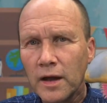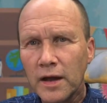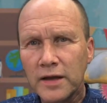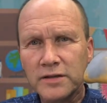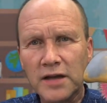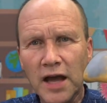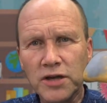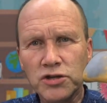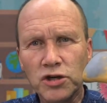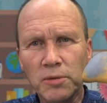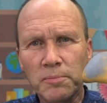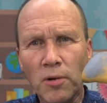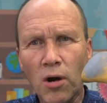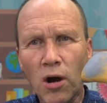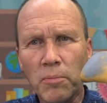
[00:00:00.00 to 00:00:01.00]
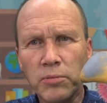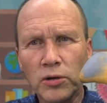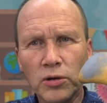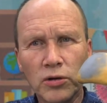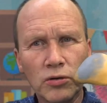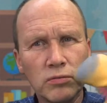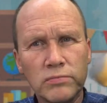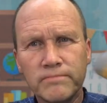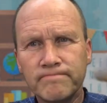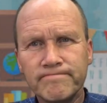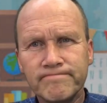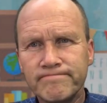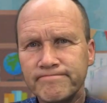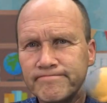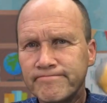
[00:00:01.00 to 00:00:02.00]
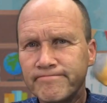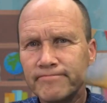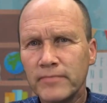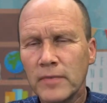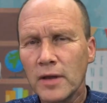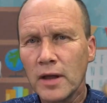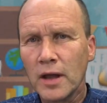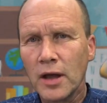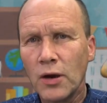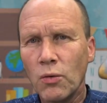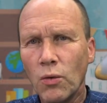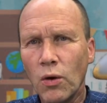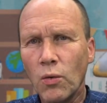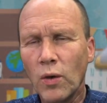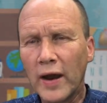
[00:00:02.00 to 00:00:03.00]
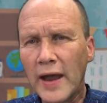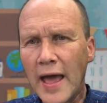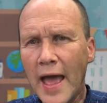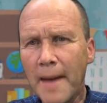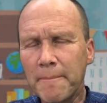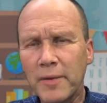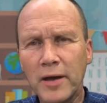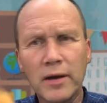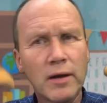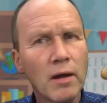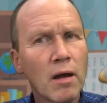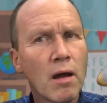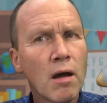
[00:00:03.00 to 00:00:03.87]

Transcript: Is that your ball, Blue? Well, what happened?